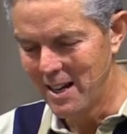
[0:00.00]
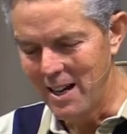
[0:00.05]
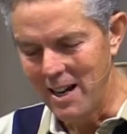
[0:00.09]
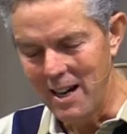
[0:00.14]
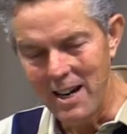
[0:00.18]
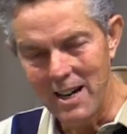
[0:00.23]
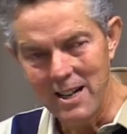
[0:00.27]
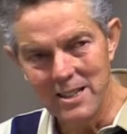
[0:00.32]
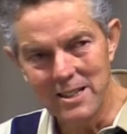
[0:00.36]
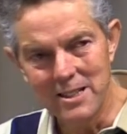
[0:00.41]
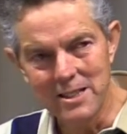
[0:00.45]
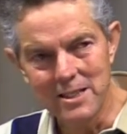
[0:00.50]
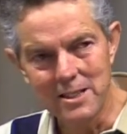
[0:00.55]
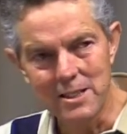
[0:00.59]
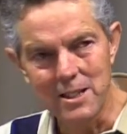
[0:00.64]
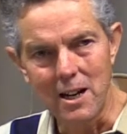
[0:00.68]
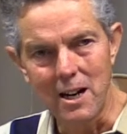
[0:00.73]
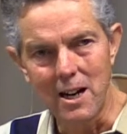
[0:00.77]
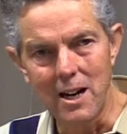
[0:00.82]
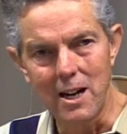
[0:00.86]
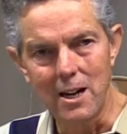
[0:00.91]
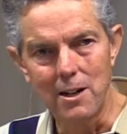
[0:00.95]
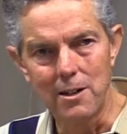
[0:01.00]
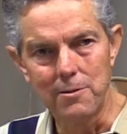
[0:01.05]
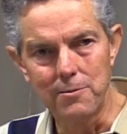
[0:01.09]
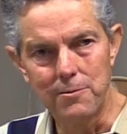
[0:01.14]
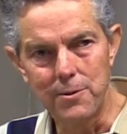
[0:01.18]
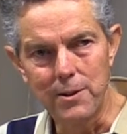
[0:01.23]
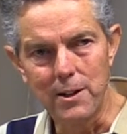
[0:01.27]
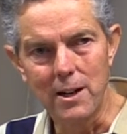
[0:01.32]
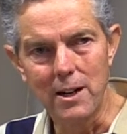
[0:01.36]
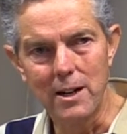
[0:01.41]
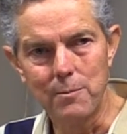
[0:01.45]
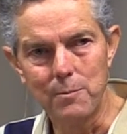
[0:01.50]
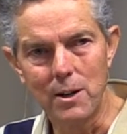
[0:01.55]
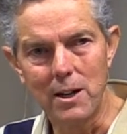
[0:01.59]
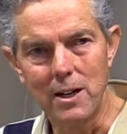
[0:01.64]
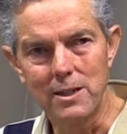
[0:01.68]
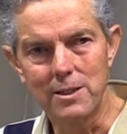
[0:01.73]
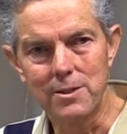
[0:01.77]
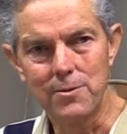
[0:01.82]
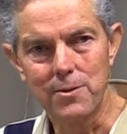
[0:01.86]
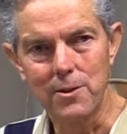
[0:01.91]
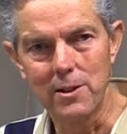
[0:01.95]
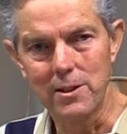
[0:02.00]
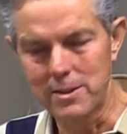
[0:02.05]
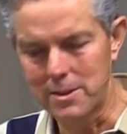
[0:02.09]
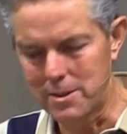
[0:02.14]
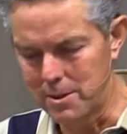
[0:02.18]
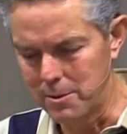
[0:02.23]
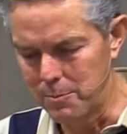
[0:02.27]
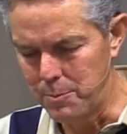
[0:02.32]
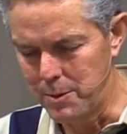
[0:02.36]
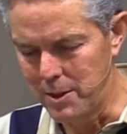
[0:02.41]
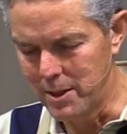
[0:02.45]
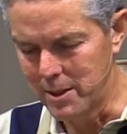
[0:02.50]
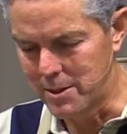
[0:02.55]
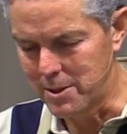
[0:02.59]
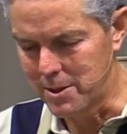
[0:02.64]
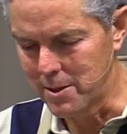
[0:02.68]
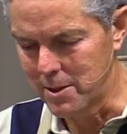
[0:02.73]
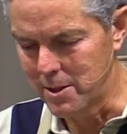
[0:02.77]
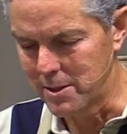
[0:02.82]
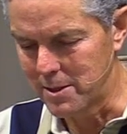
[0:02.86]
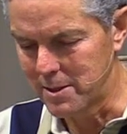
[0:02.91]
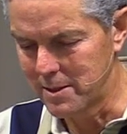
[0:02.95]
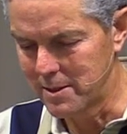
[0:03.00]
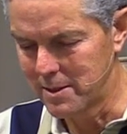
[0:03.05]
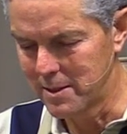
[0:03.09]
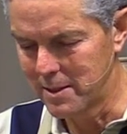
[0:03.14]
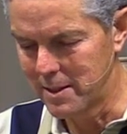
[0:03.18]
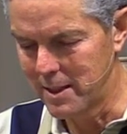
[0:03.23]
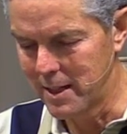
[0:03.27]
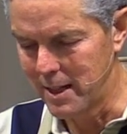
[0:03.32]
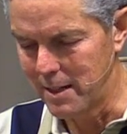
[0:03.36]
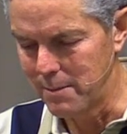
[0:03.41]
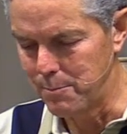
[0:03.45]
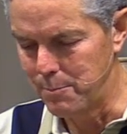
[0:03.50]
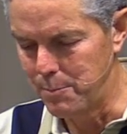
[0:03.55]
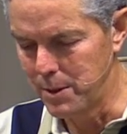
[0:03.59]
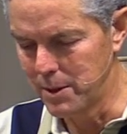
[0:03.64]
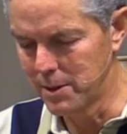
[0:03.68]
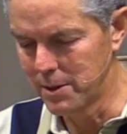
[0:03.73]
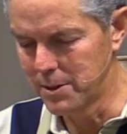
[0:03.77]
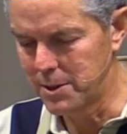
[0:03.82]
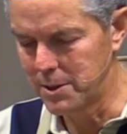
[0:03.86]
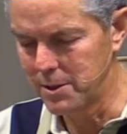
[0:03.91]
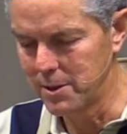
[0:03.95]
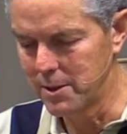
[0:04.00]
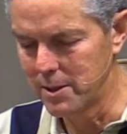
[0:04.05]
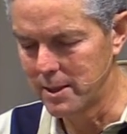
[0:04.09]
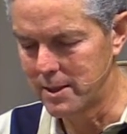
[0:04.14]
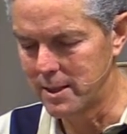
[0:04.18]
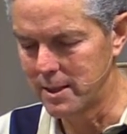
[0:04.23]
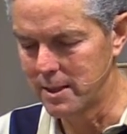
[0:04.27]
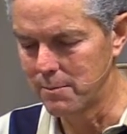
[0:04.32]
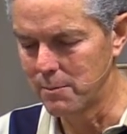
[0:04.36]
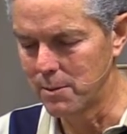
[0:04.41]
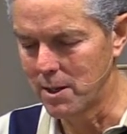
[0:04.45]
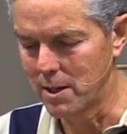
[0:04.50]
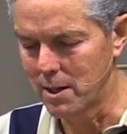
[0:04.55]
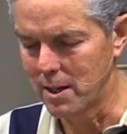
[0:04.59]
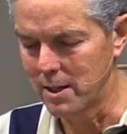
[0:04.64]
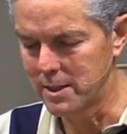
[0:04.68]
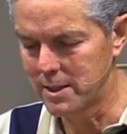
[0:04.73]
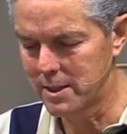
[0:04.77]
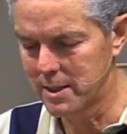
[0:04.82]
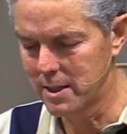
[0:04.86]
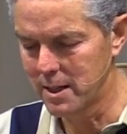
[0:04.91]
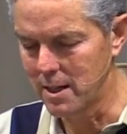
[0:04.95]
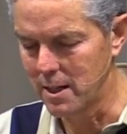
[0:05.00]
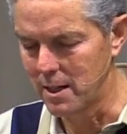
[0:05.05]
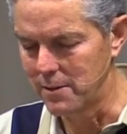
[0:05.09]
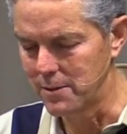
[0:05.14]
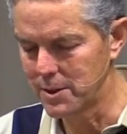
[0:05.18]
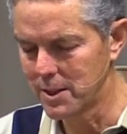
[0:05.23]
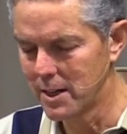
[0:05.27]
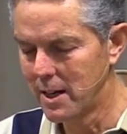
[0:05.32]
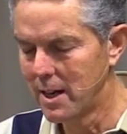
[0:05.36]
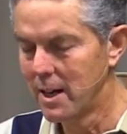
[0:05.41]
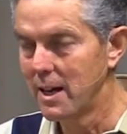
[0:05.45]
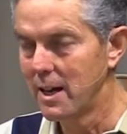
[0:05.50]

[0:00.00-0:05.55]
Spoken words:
I desire very much for us to be a church that builds unity among ourselves